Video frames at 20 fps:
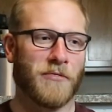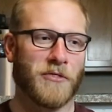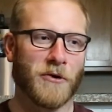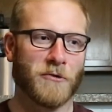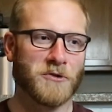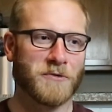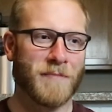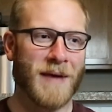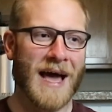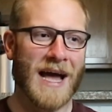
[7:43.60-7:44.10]

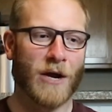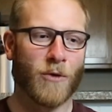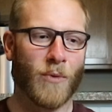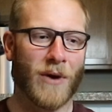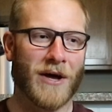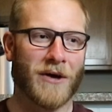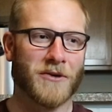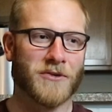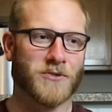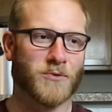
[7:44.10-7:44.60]
Those
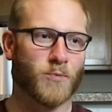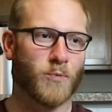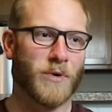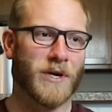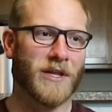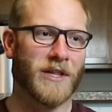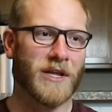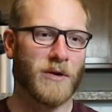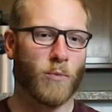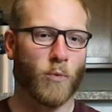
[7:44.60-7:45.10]
magwells
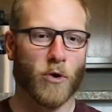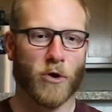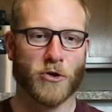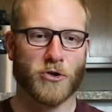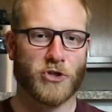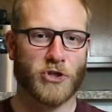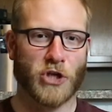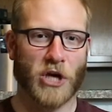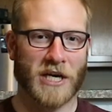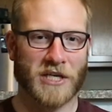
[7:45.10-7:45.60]
really were
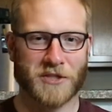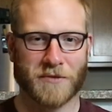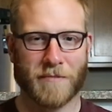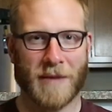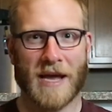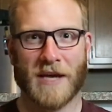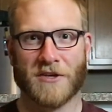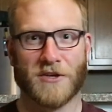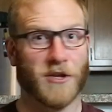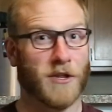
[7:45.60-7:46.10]
just
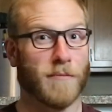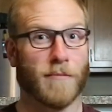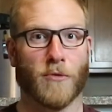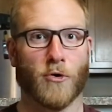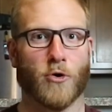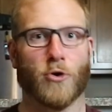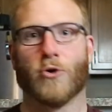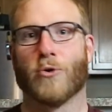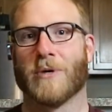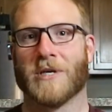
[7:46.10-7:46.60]
made to the
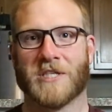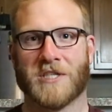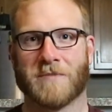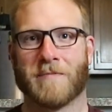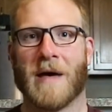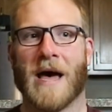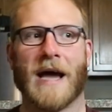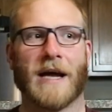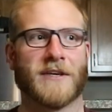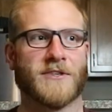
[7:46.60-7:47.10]
Marui
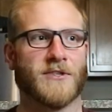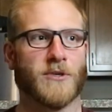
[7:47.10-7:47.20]
spec,